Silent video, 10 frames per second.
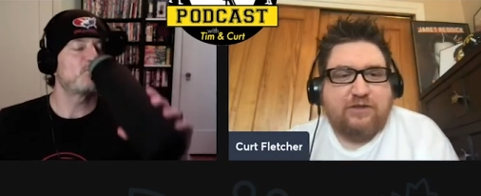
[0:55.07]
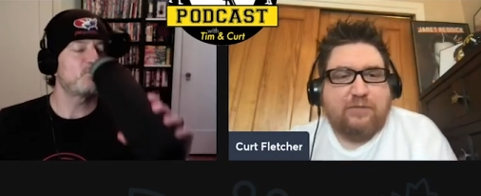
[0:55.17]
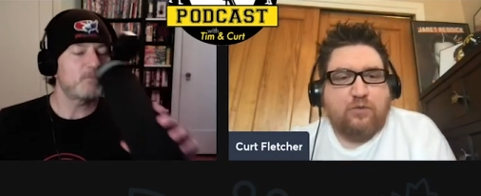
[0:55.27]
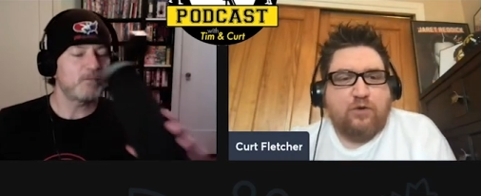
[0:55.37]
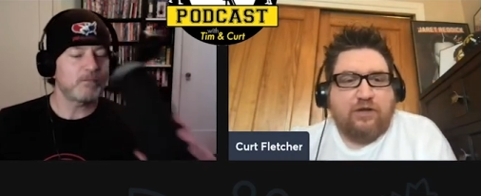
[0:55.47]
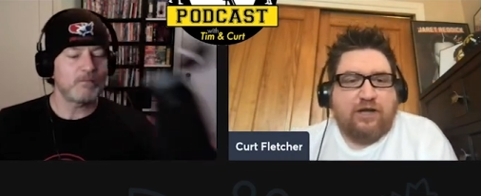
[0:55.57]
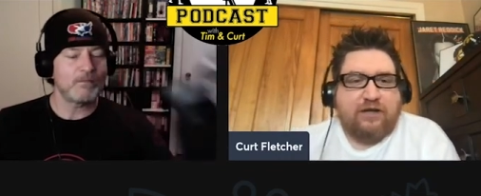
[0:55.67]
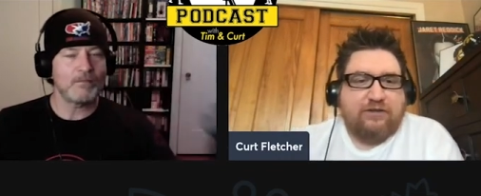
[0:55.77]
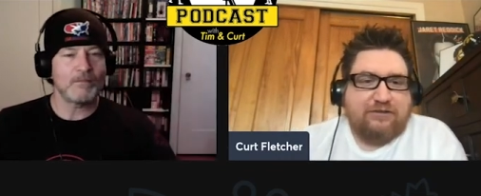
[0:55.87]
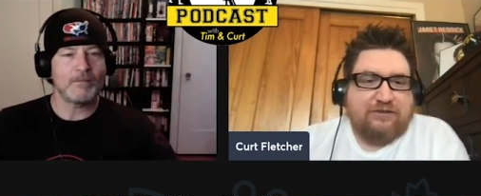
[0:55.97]
Speaker 1: the number one guy,
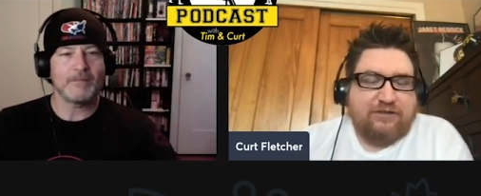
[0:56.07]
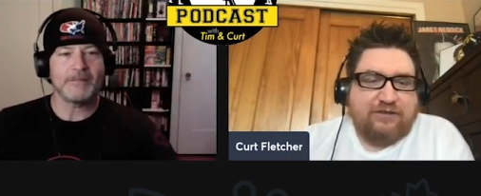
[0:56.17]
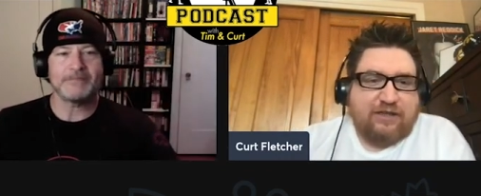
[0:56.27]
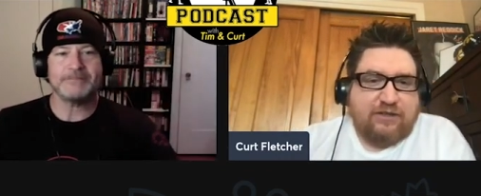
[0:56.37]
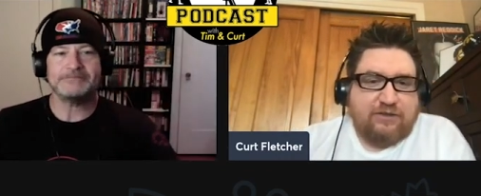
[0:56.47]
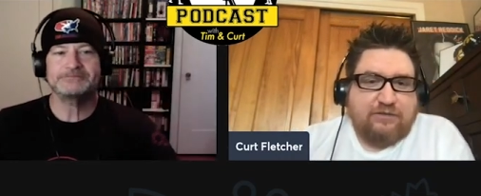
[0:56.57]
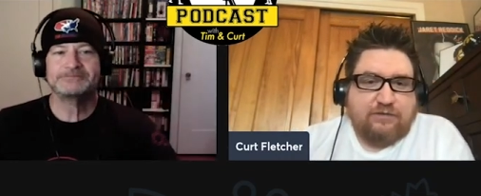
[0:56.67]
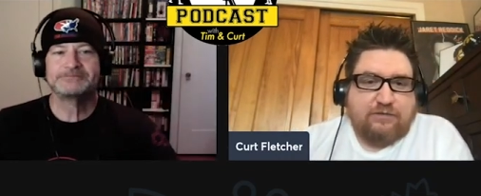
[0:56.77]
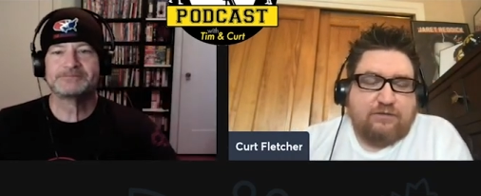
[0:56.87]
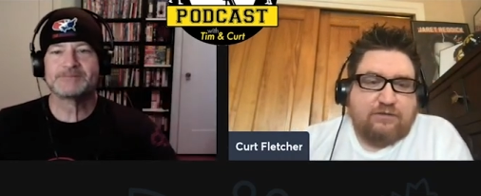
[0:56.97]
like,
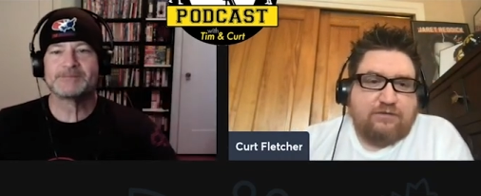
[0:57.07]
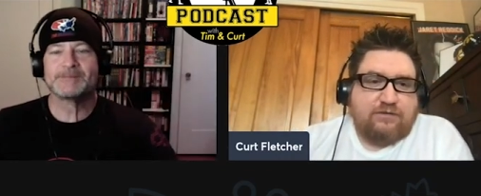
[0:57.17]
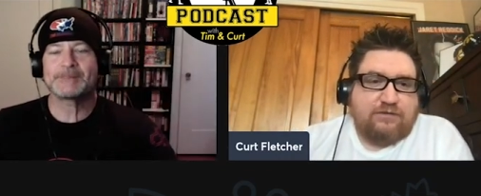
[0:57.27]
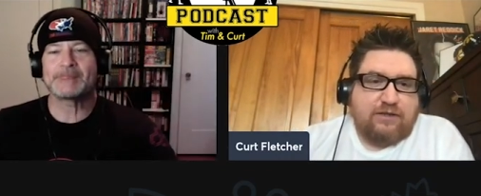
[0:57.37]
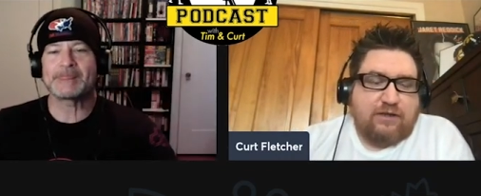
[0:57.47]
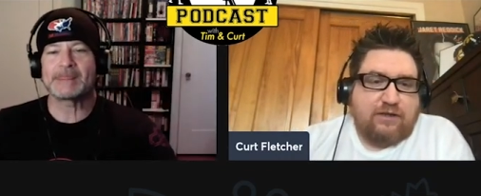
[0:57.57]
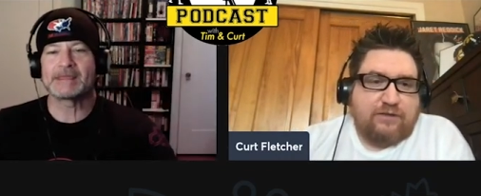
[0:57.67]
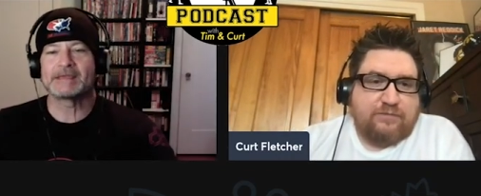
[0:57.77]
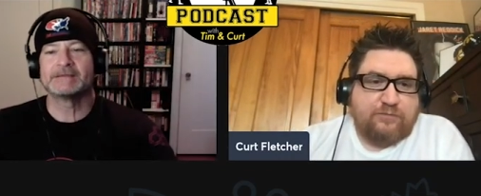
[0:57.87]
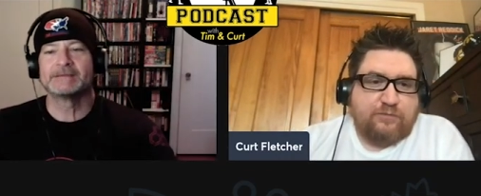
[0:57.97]
uh,
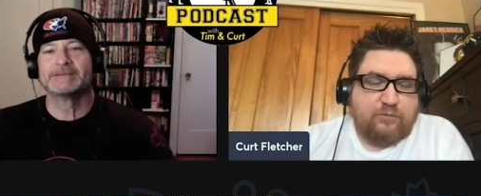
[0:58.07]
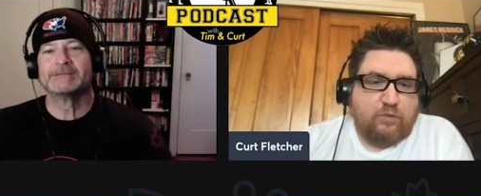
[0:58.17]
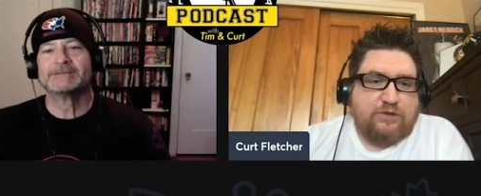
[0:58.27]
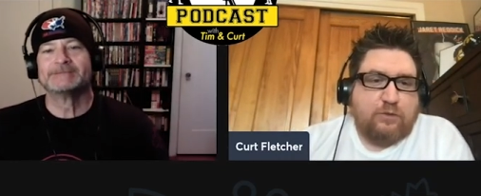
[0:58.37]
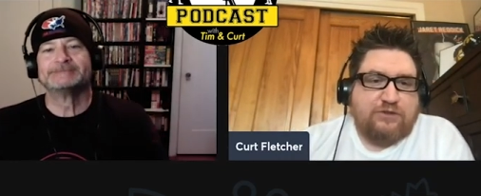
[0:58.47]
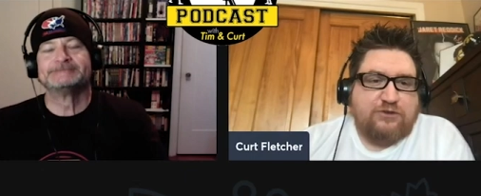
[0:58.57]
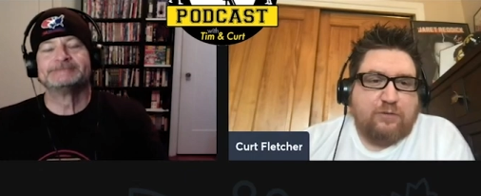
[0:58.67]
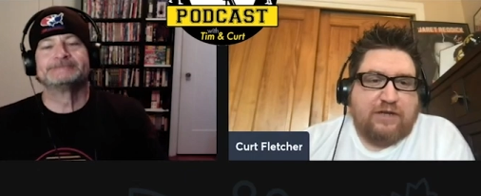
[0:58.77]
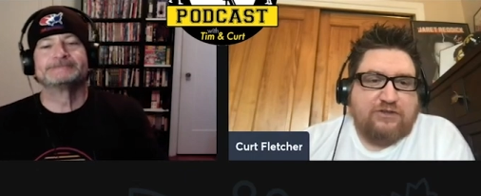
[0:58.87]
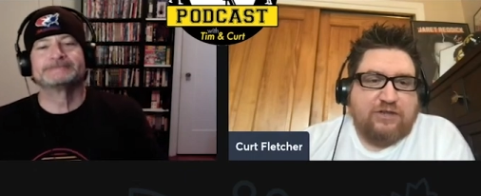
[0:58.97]
what what's your
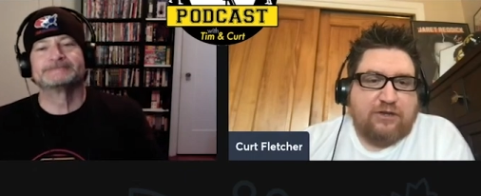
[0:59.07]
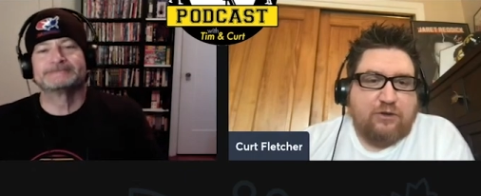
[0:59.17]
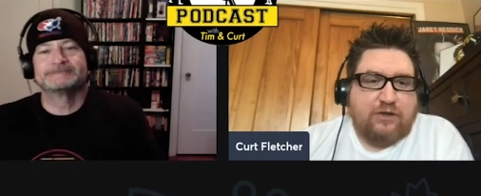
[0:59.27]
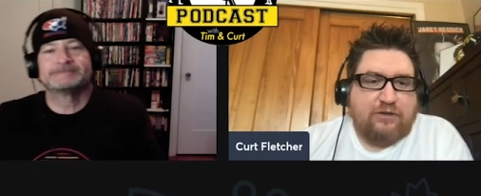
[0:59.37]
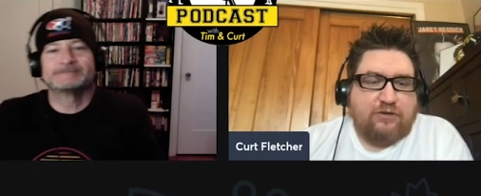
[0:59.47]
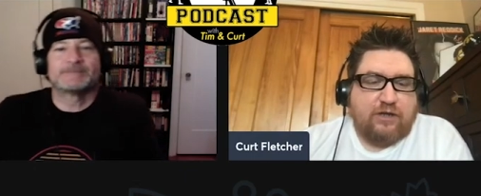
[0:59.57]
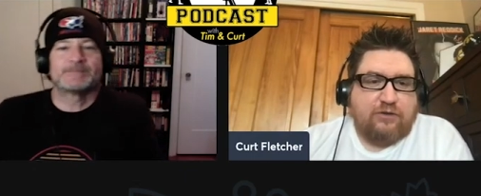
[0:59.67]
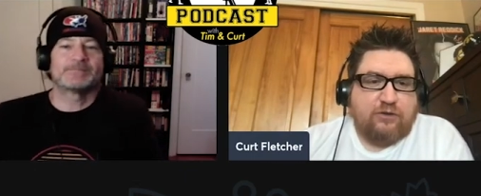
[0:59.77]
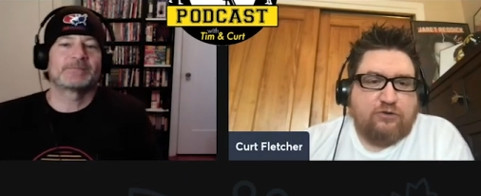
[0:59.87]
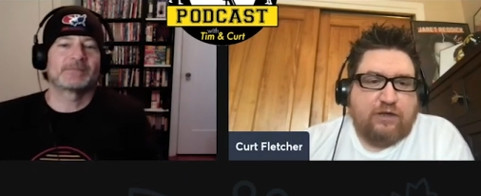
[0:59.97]
mindset going in? Like you're
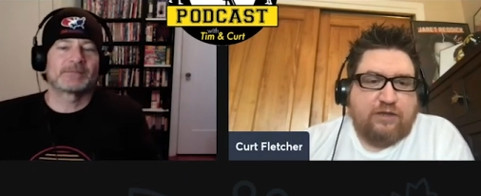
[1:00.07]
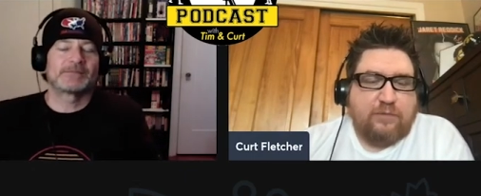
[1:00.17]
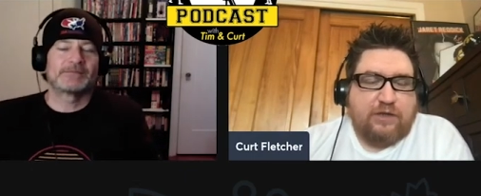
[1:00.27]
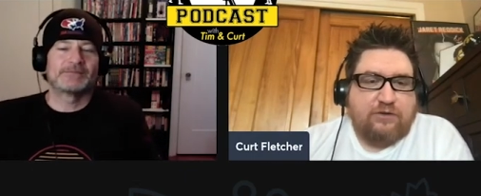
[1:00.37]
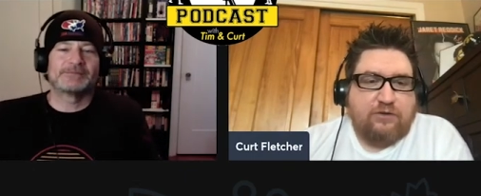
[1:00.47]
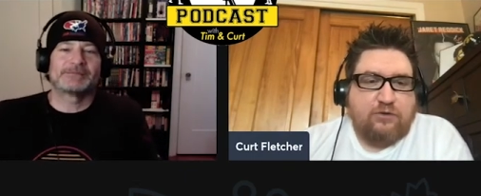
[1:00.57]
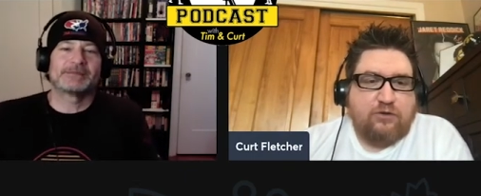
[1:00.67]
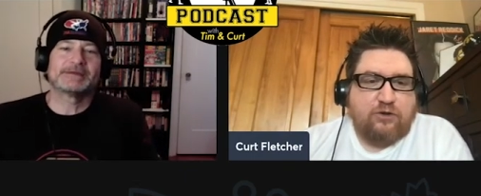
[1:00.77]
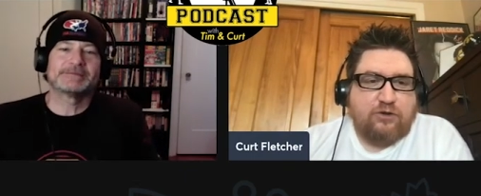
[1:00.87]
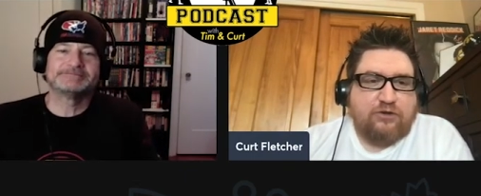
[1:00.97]
trying to beat the dude, or
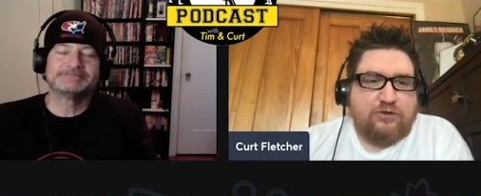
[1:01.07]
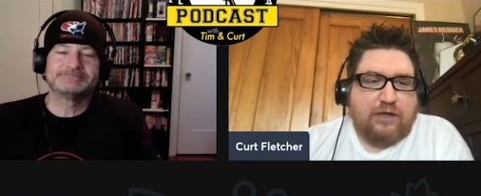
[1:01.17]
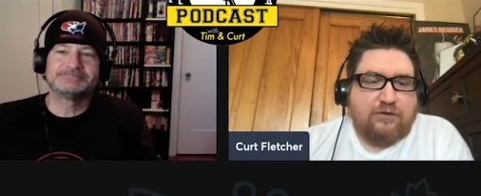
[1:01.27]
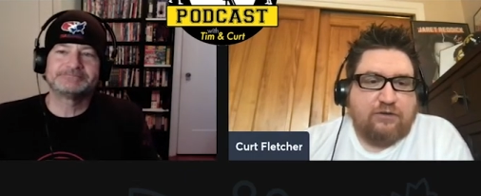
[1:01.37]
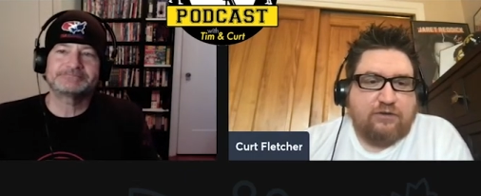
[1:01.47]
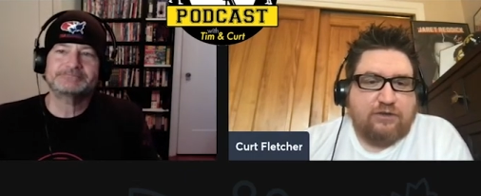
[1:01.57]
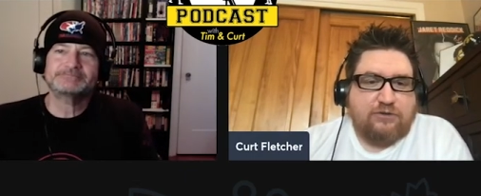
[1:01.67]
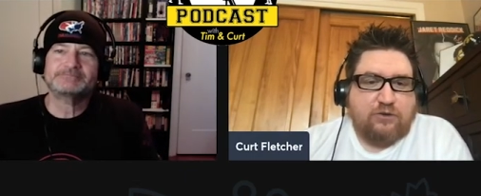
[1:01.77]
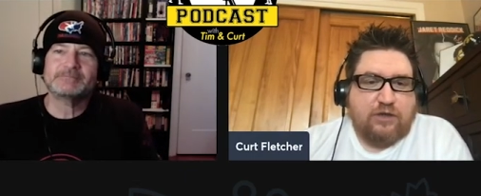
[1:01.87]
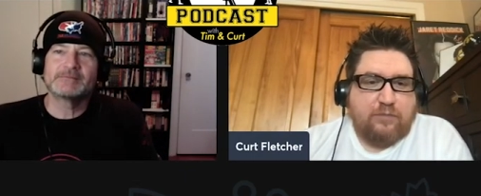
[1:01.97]
you're just like just
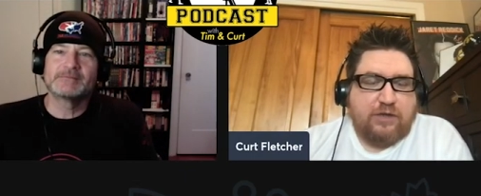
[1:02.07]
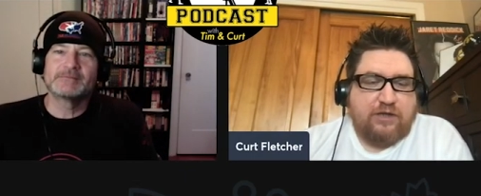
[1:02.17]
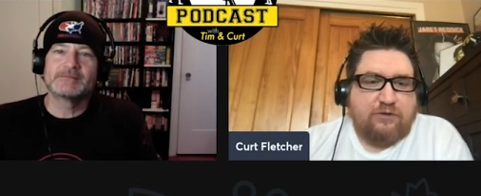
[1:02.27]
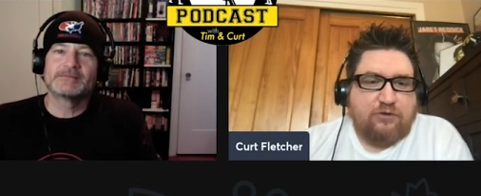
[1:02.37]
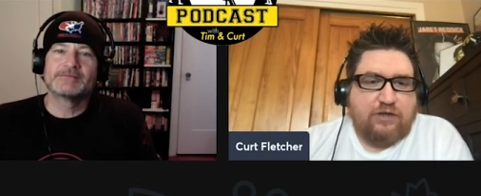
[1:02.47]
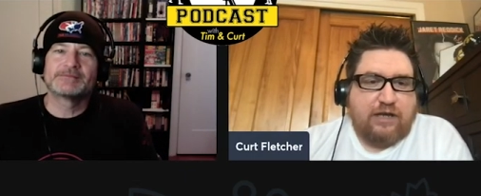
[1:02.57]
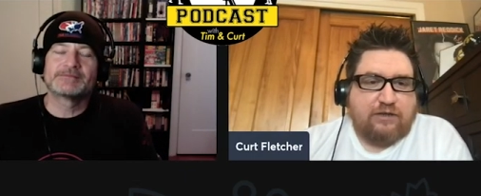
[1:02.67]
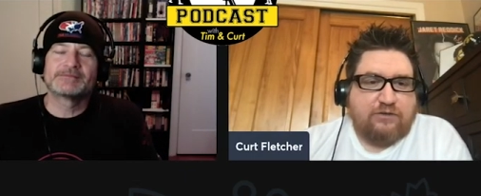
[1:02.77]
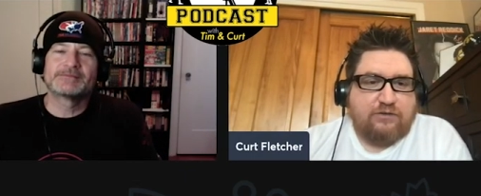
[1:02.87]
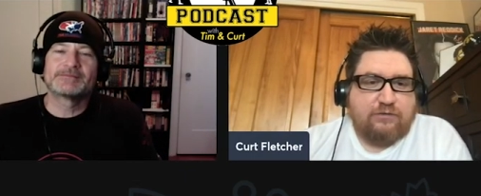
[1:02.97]
don't get pinned or teched.